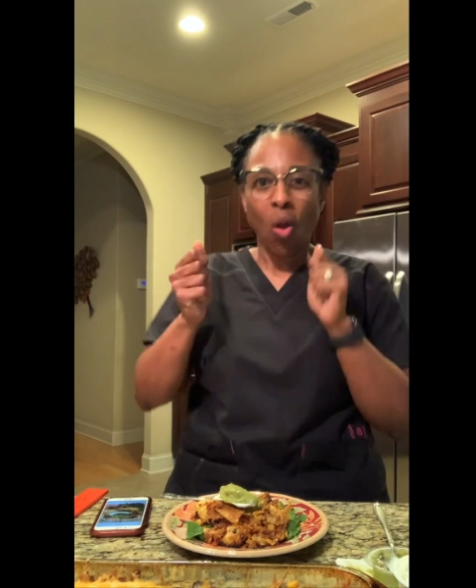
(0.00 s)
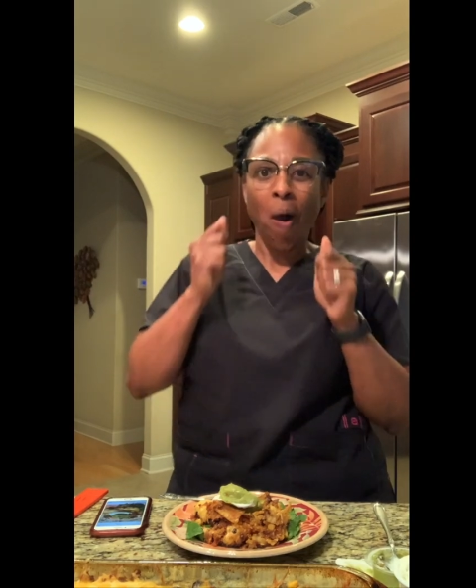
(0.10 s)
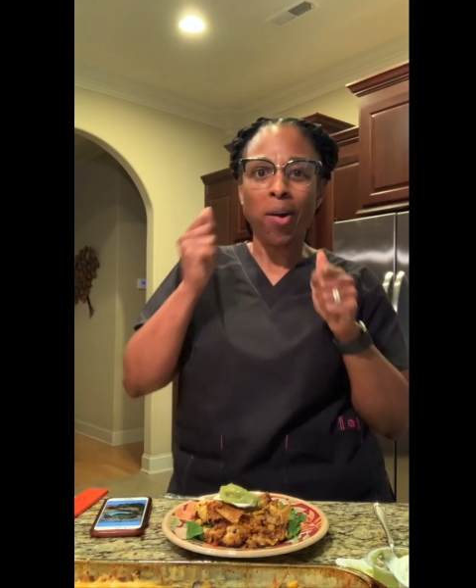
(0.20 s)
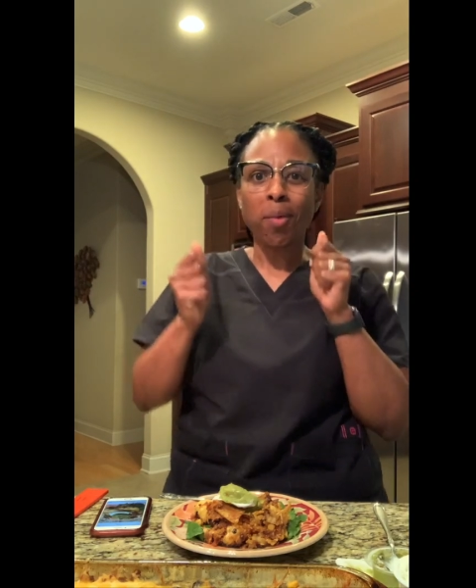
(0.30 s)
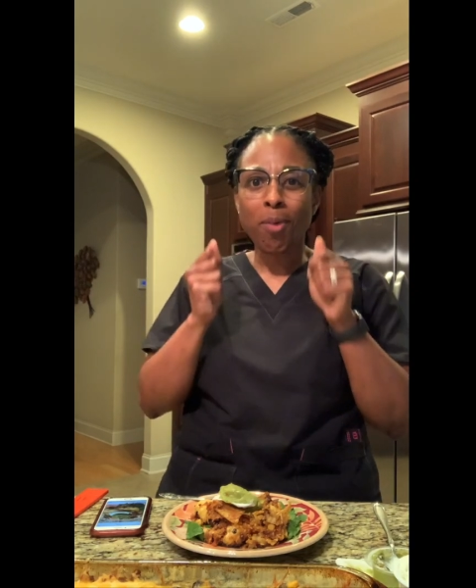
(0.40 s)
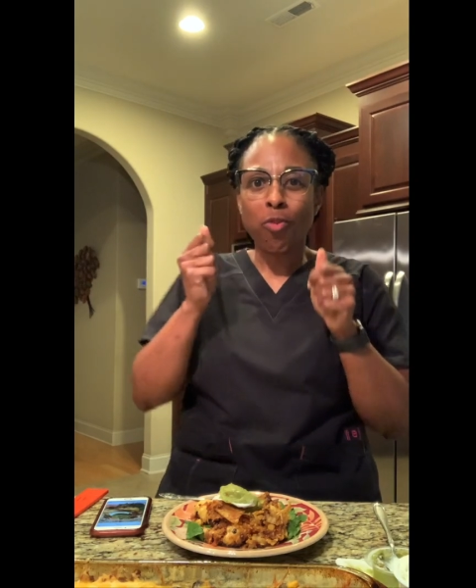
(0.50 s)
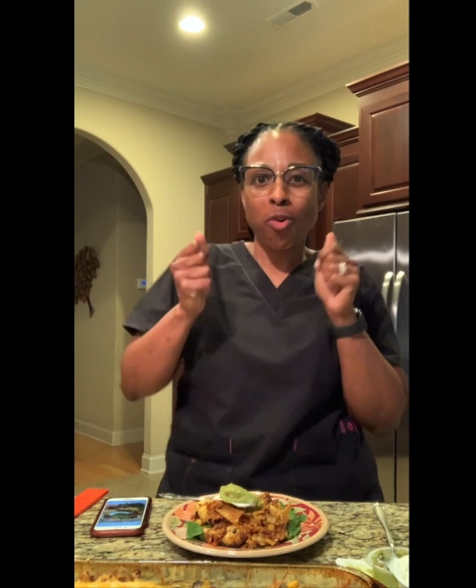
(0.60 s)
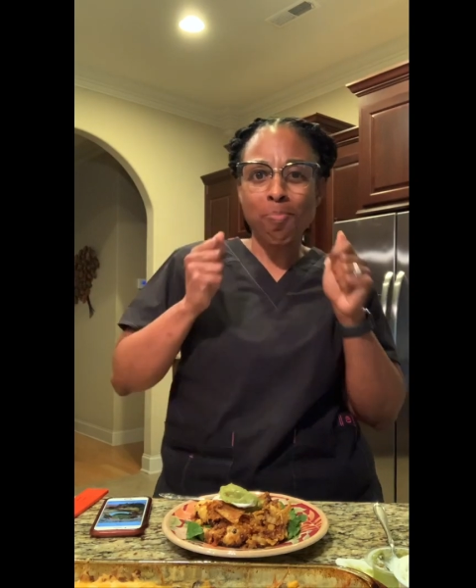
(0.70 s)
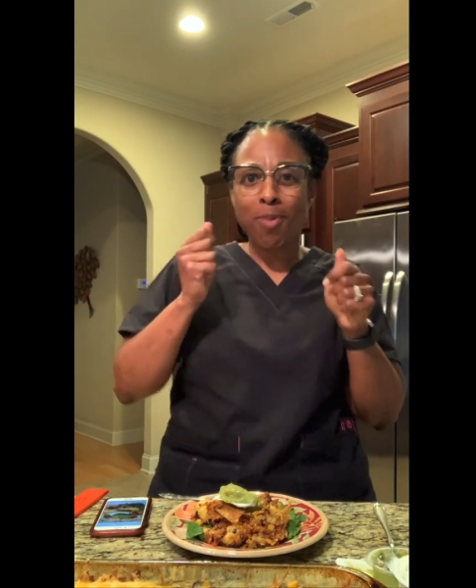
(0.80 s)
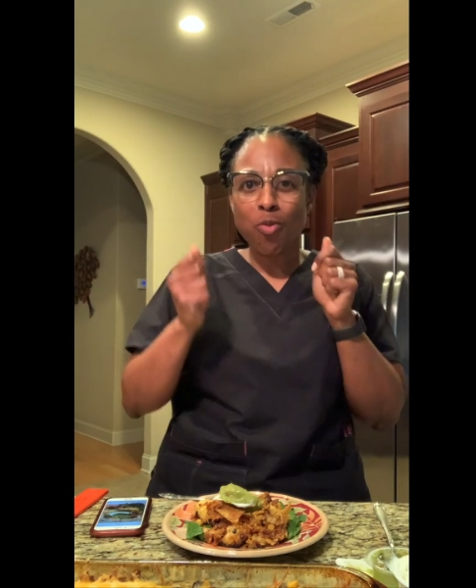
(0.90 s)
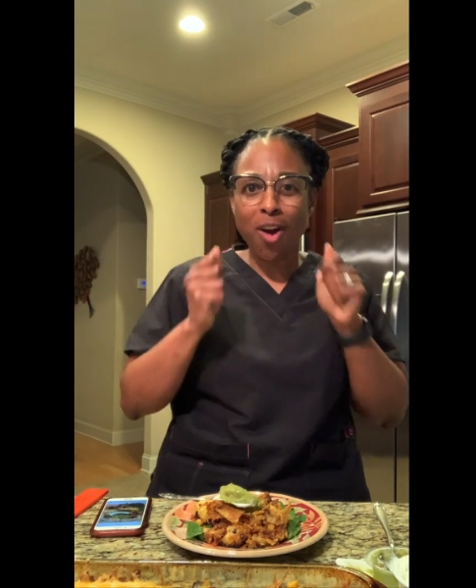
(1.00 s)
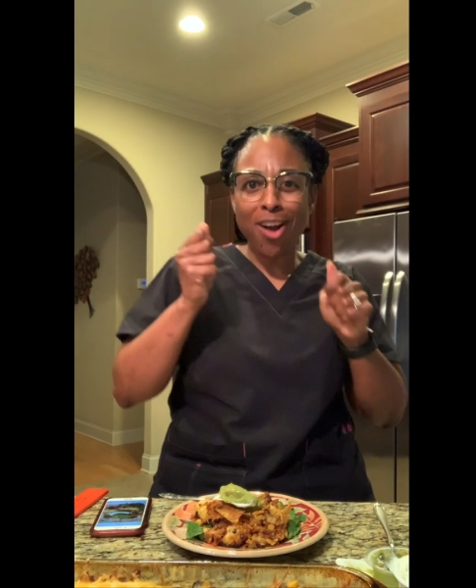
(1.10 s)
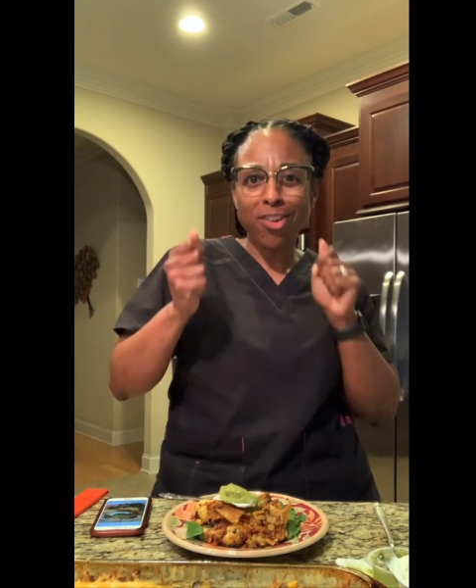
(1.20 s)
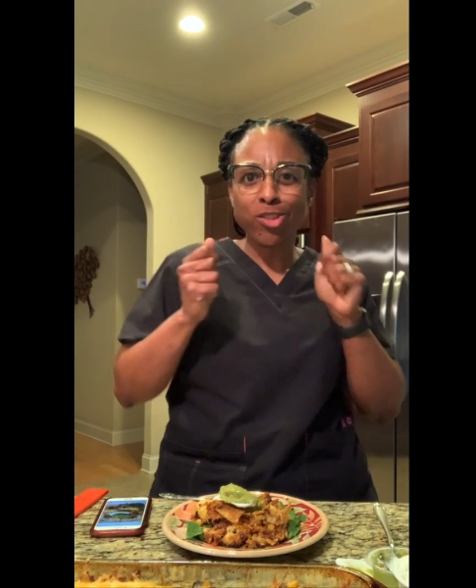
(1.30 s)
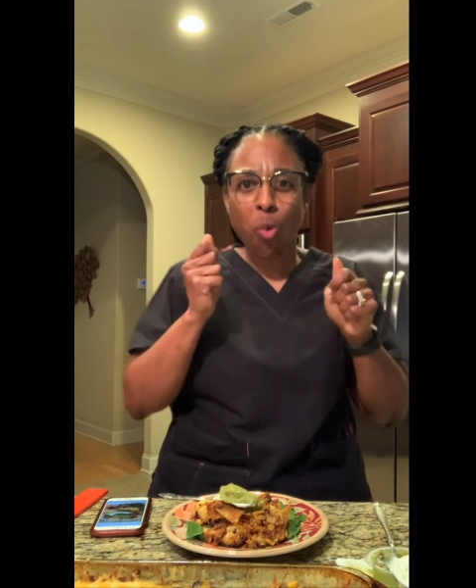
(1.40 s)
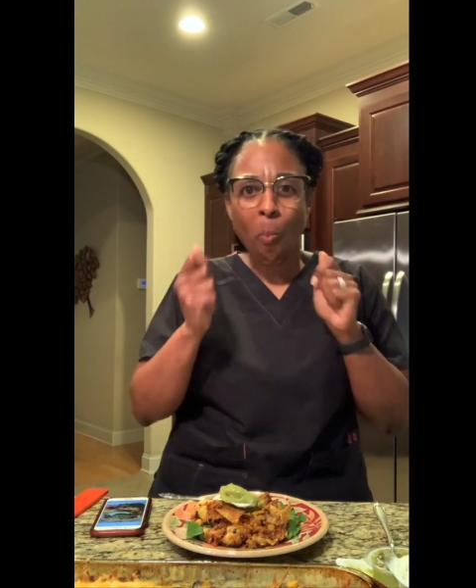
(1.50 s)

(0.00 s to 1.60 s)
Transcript: I got my maracas. Is